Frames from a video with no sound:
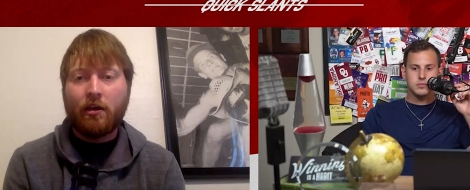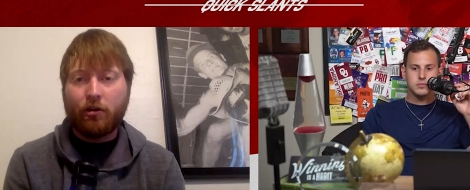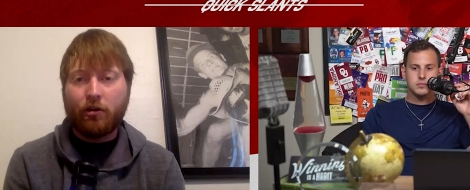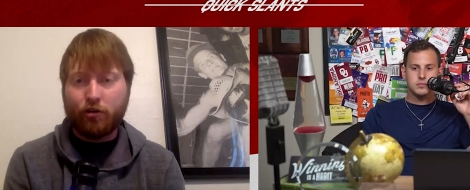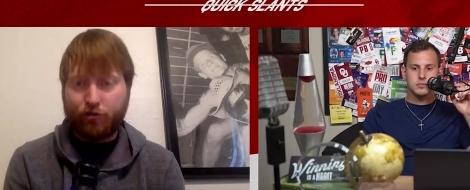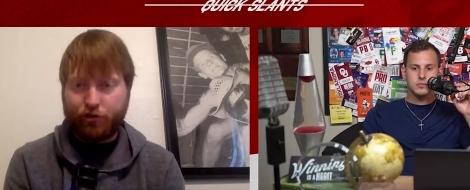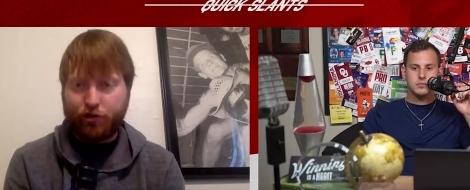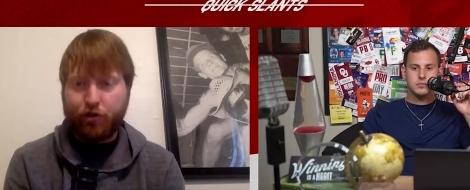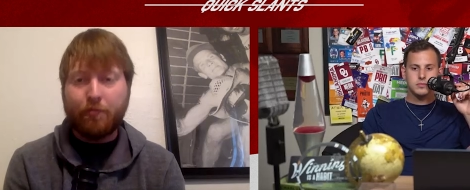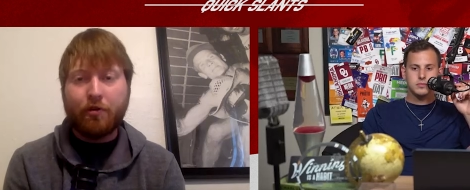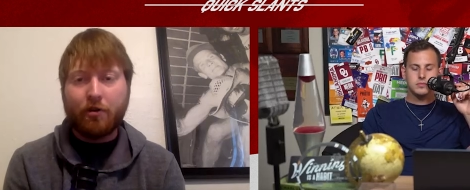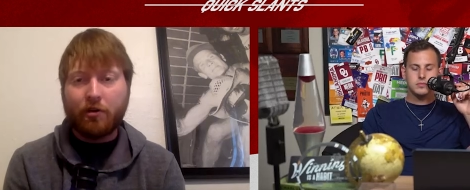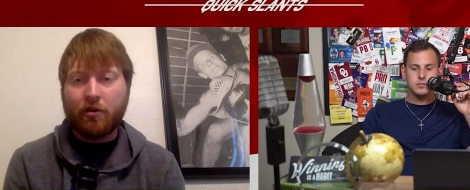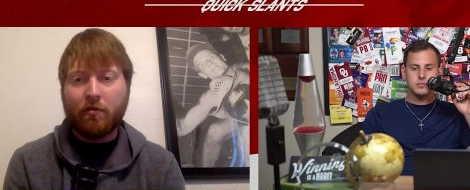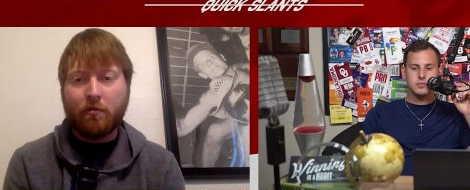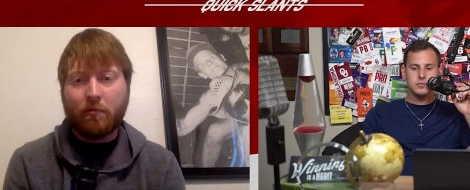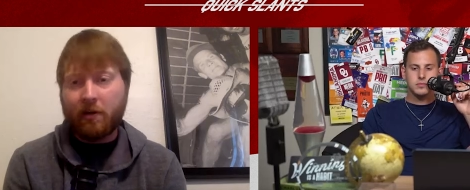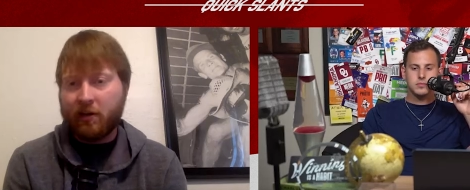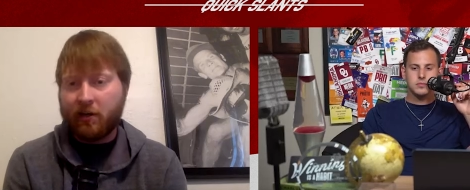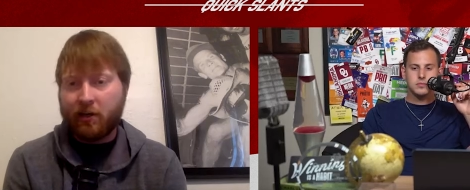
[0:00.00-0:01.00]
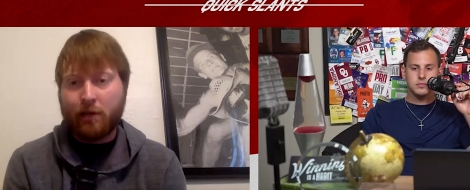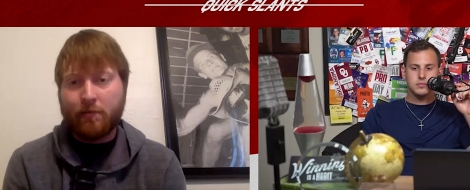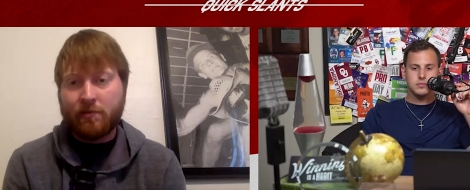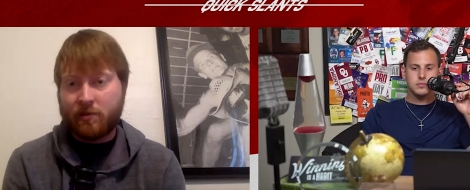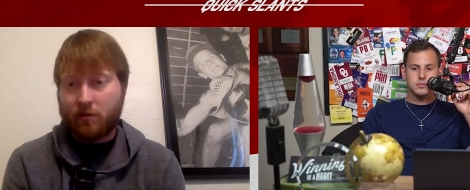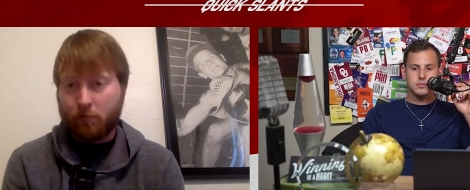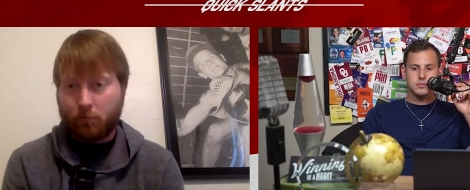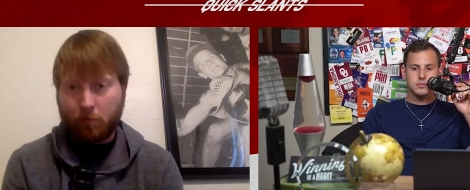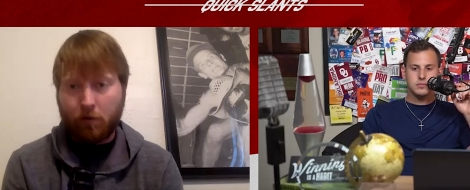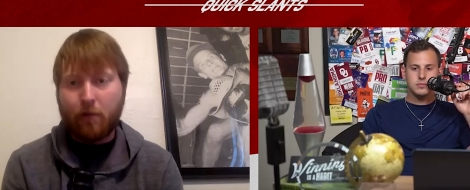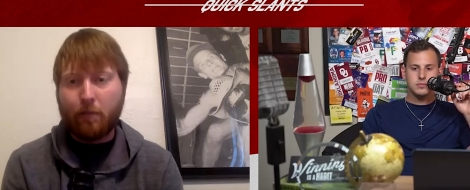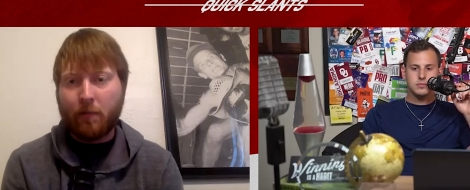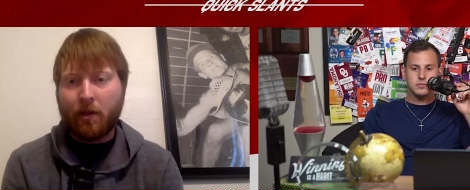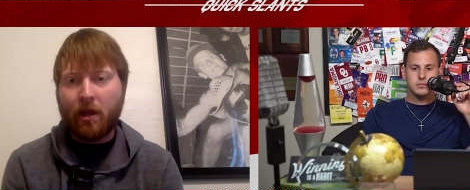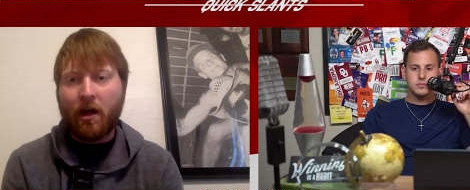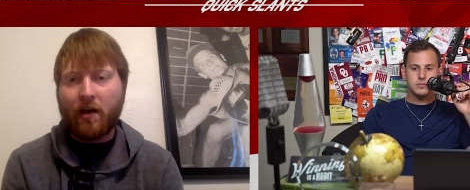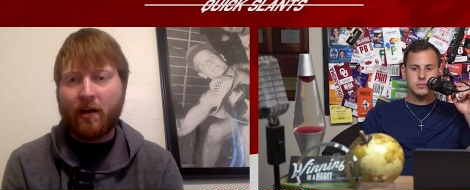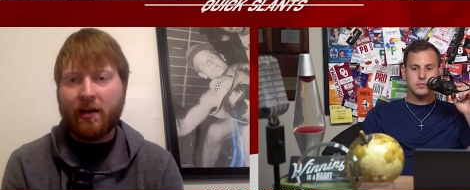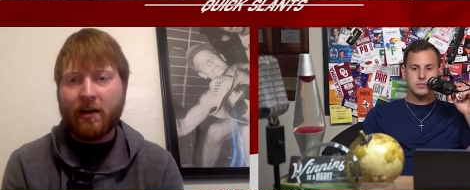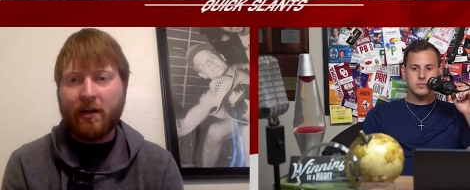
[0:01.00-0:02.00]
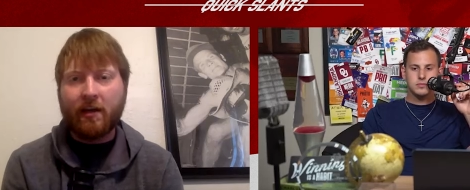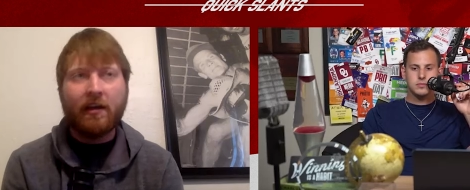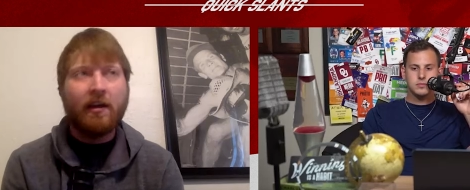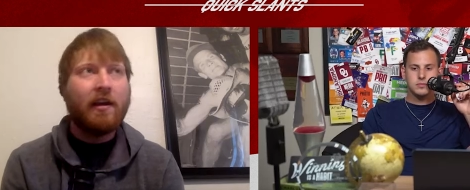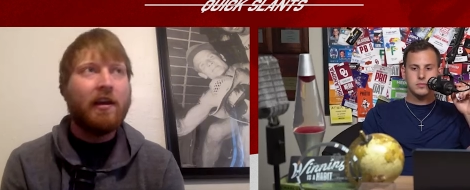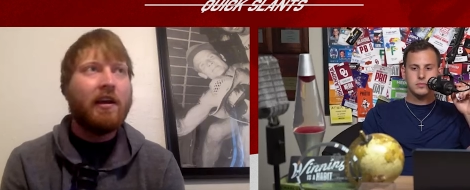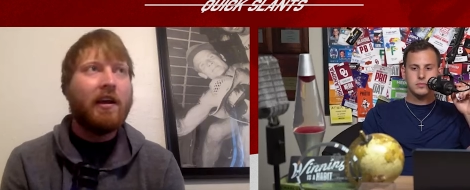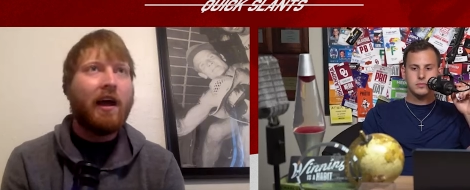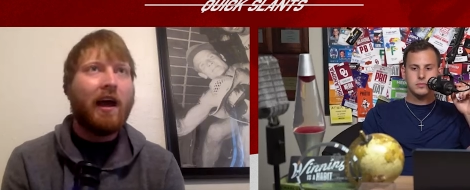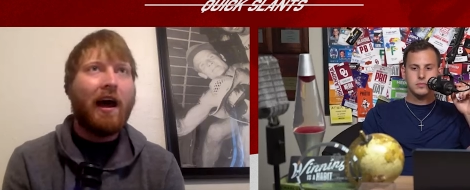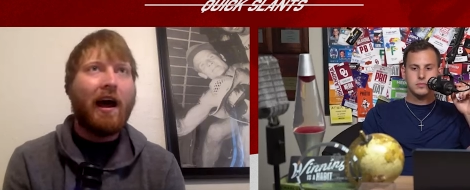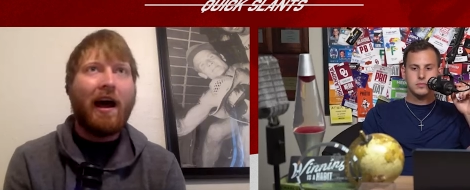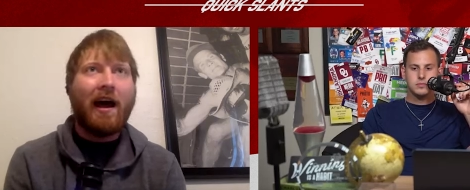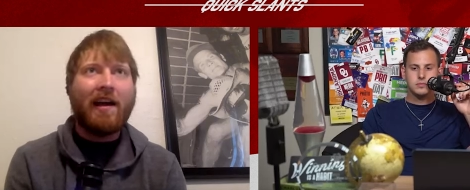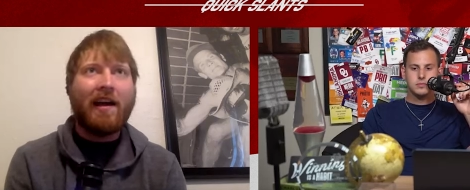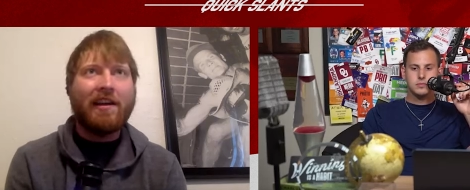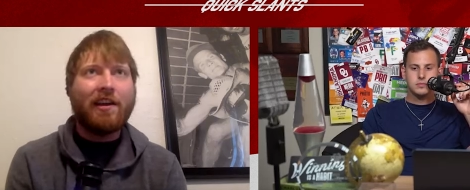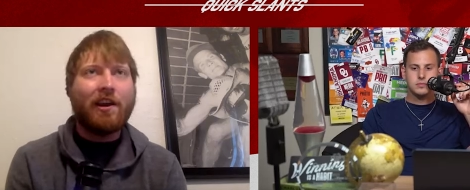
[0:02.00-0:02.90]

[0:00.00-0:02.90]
Speaker 1: contributor when it comes to run blocking? I